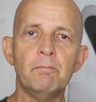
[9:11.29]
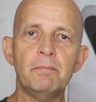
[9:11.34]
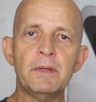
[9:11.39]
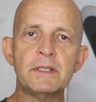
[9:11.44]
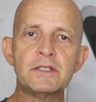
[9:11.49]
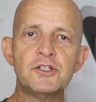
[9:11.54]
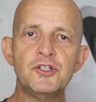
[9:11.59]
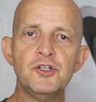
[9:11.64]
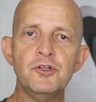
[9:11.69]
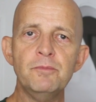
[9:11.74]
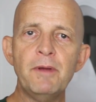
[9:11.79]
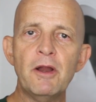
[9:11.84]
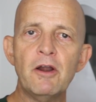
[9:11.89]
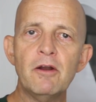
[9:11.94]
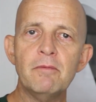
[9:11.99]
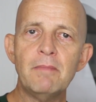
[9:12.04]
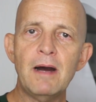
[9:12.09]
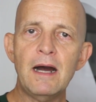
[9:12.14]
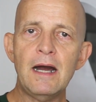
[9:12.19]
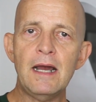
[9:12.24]
But do bear
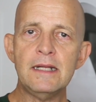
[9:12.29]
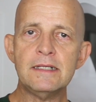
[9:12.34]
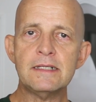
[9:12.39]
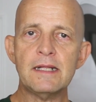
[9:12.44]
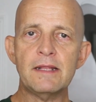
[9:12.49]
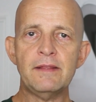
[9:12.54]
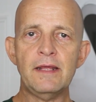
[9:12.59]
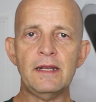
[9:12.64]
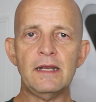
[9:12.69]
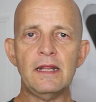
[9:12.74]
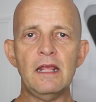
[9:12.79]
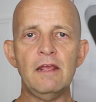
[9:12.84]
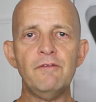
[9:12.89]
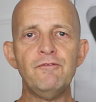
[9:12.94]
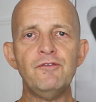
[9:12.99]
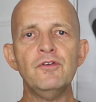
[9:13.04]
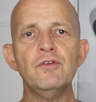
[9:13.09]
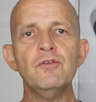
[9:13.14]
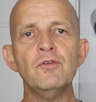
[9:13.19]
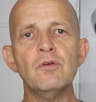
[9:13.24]
in mind that
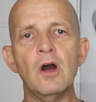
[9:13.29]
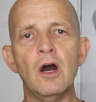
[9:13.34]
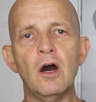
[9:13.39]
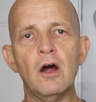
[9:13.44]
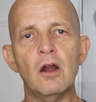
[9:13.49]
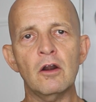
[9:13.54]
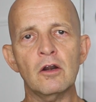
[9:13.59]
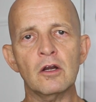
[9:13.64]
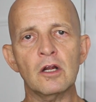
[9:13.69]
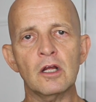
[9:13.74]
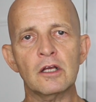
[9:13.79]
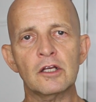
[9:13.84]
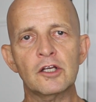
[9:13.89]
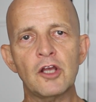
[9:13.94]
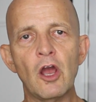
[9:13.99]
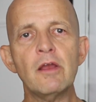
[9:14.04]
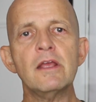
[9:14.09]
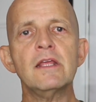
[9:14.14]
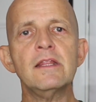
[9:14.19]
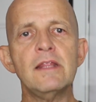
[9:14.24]
if you are
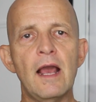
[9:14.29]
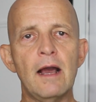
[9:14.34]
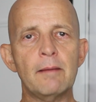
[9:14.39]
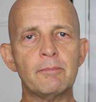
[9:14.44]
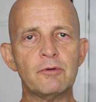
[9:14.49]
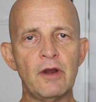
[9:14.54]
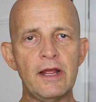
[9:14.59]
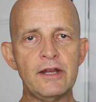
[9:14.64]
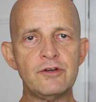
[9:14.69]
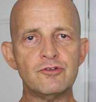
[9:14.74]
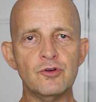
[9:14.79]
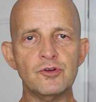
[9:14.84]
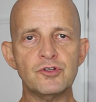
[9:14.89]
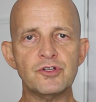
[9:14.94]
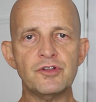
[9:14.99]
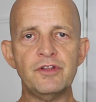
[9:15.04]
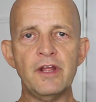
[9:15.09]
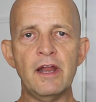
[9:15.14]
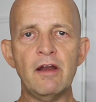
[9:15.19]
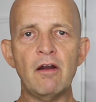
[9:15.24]
going the upgrade
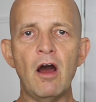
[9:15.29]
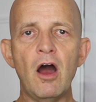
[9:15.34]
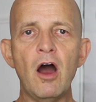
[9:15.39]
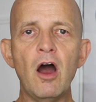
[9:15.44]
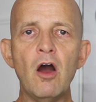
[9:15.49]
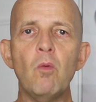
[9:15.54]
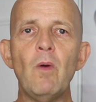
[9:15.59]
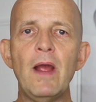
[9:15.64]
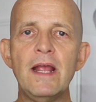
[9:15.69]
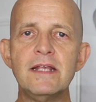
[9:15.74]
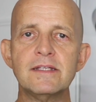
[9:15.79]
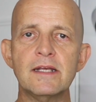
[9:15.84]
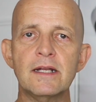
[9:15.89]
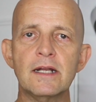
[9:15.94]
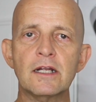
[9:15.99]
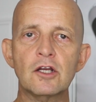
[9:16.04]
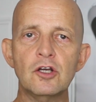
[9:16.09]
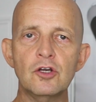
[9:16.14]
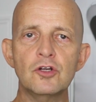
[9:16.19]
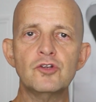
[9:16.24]
route, there are ways that
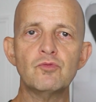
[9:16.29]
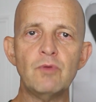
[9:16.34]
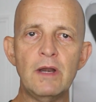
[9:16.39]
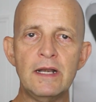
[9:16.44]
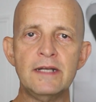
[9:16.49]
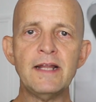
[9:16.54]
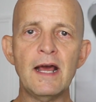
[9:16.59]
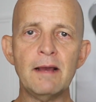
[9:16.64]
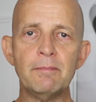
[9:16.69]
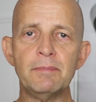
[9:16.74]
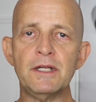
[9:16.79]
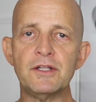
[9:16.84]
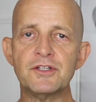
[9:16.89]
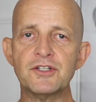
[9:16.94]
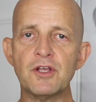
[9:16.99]
it could really dampen it.